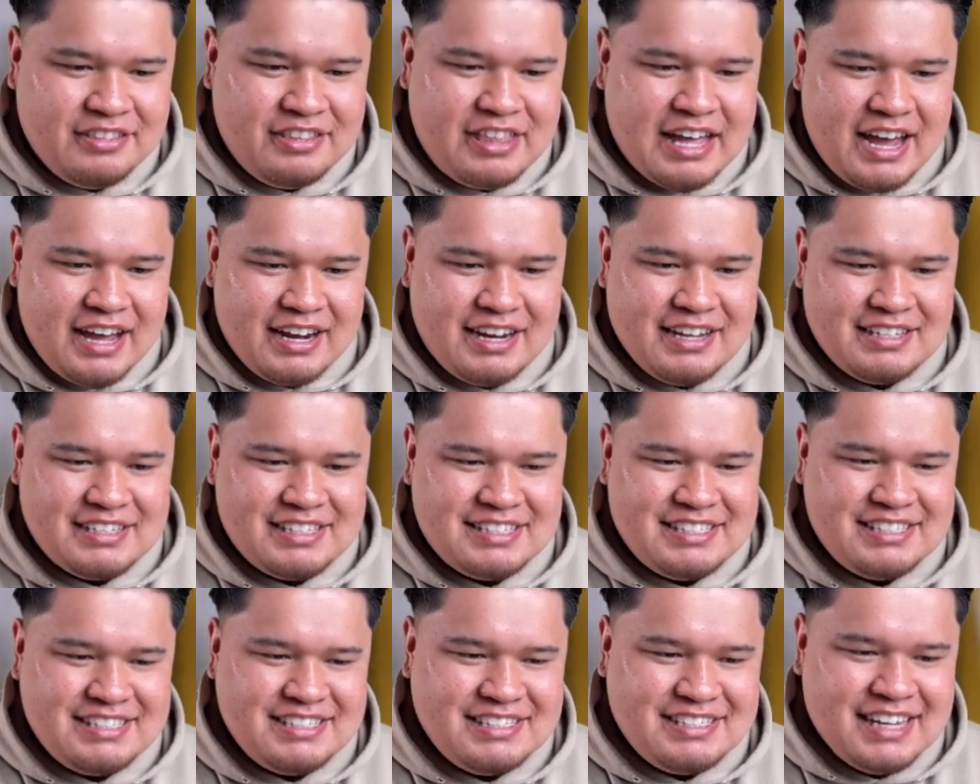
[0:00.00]
That is
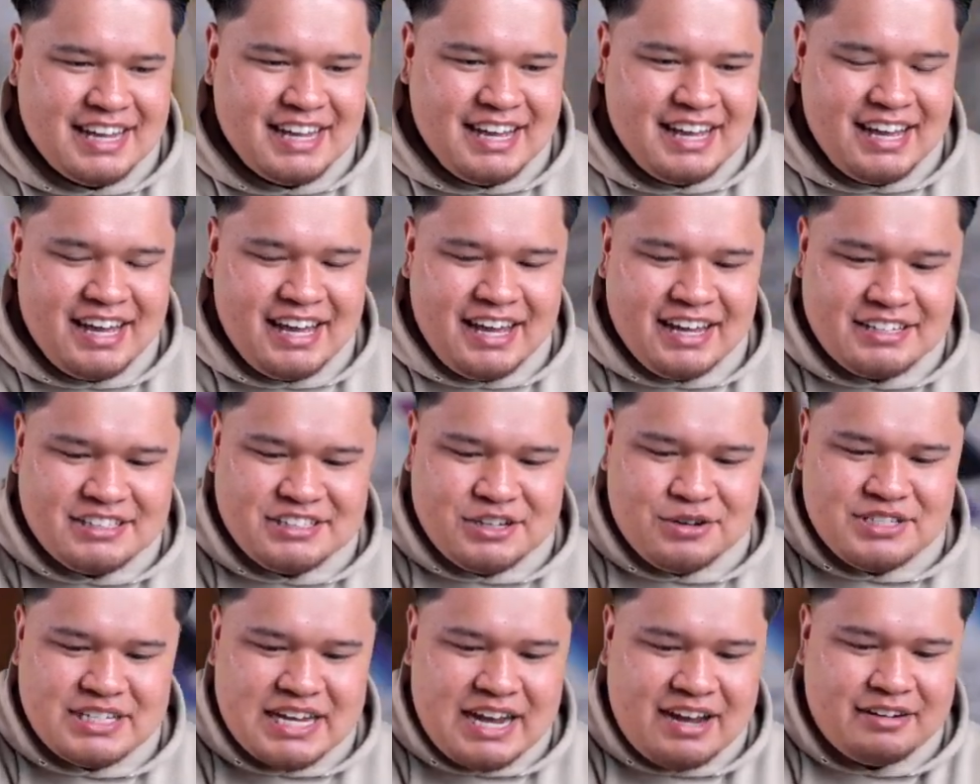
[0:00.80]
sick. Yeah.
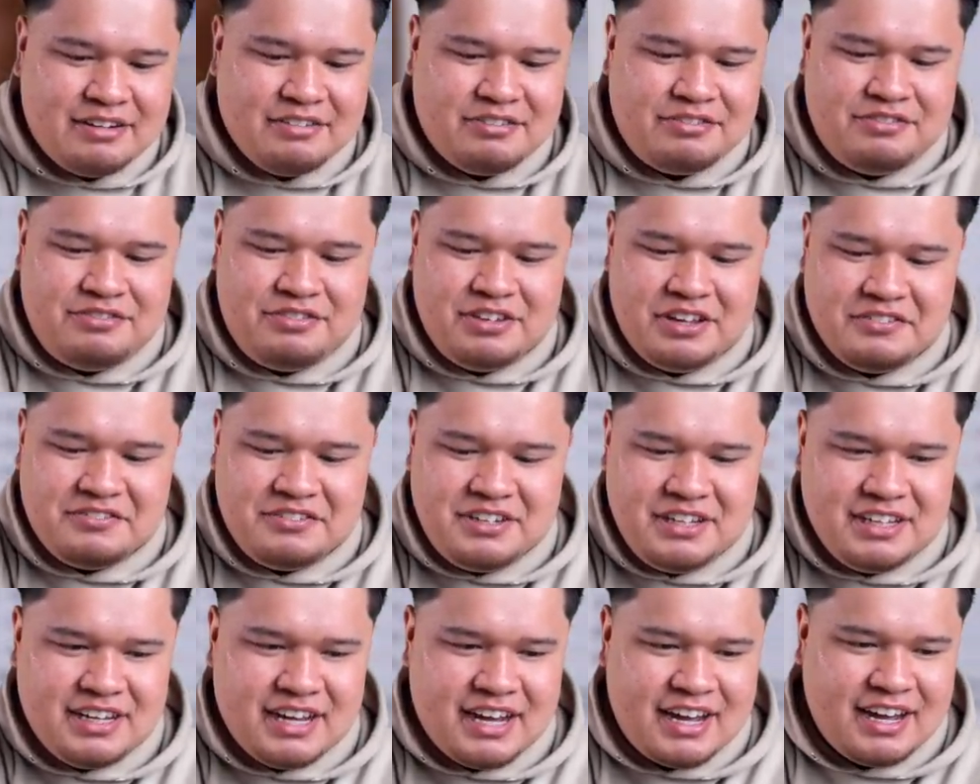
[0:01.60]
So it's out of
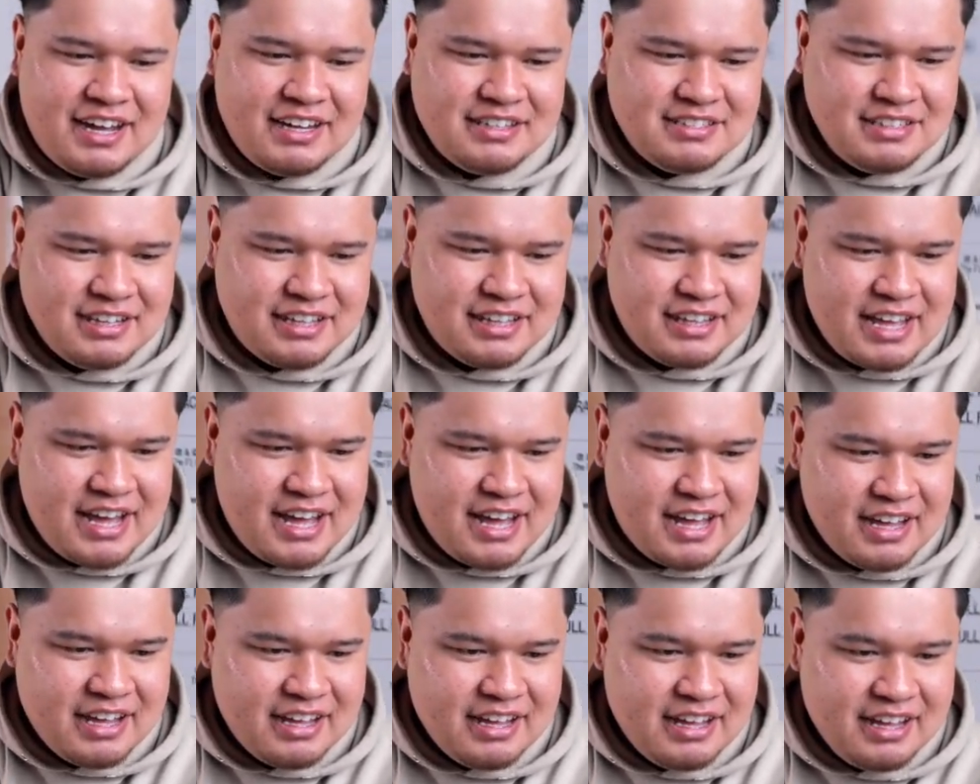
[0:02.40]
50, guys. Look at
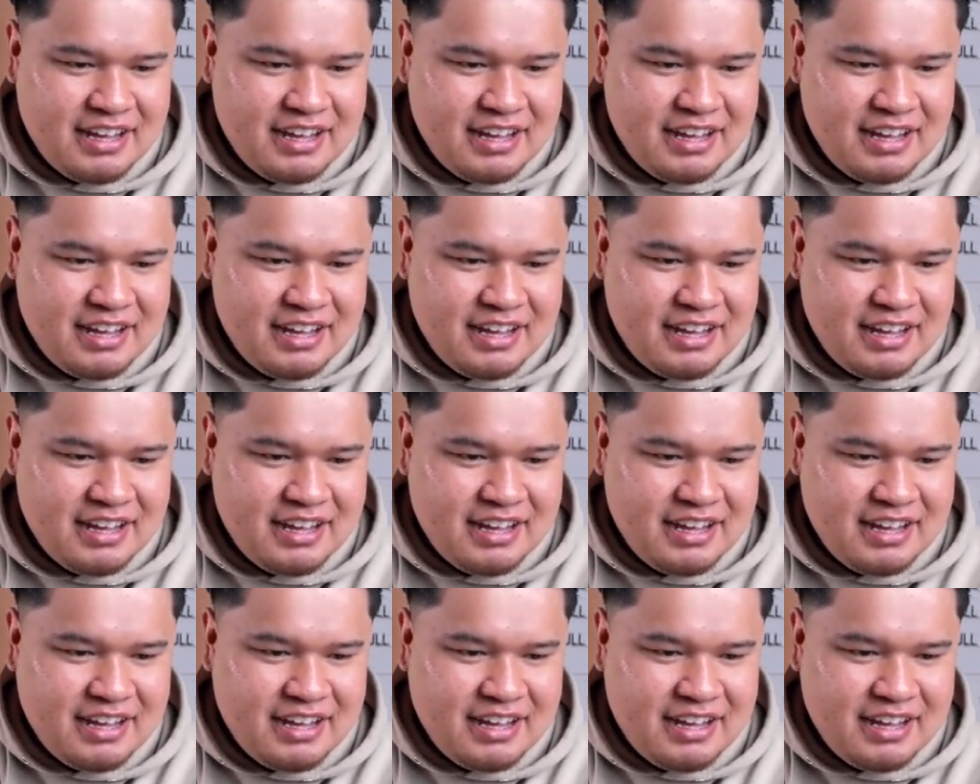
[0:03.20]
that.